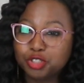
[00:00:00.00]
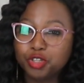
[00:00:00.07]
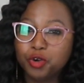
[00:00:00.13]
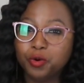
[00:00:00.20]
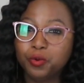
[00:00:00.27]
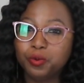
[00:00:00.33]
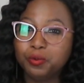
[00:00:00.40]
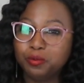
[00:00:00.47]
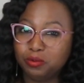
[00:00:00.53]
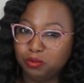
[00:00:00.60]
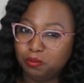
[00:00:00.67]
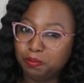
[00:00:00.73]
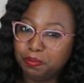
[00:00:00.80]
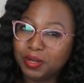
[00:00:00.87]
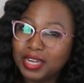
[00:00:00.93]
So
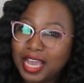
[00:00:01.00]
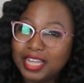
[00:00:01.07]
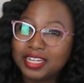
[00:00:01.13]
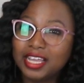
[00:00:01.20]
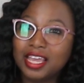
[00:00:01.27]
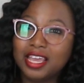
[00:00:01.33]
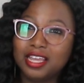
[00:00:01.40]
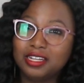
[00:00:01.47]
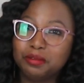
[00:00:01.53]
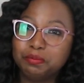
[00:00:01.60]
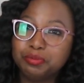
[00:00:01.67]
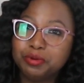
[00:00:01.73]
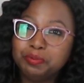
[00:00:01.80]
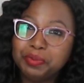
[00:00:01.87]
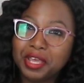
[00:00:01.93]
plan ahead
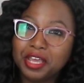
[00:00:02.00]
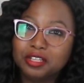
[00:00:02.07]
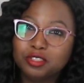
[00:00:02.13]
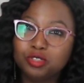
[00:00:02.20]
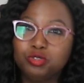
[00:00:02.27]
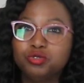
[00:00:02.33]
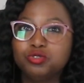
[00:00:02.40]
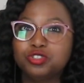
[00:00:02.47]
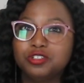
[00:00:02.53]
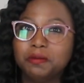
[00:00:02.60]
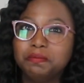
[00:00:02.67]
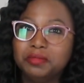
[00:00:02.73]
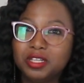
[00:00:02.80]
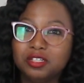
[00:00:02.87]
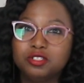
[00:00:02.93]
and prepare to do
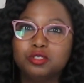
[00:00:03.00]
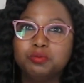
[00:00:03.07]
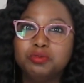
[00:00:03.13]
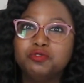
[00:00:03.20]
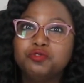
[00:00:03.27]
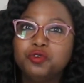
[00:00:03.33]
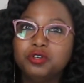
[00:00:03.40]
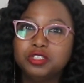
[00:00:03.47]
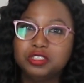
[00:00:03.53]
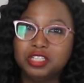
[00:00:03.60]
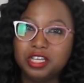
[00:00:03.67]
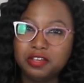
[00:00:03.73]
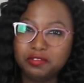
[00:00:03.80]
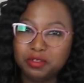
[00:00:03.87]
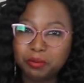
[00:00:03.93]
some things before the
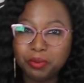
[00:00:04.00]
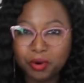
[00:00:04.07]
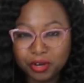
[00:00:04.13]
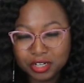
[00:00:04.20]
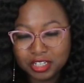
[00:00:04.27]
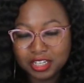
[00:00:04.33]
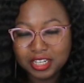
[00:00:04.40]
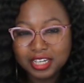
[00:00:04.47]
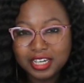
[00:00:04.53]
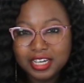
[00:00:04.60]
day of the party.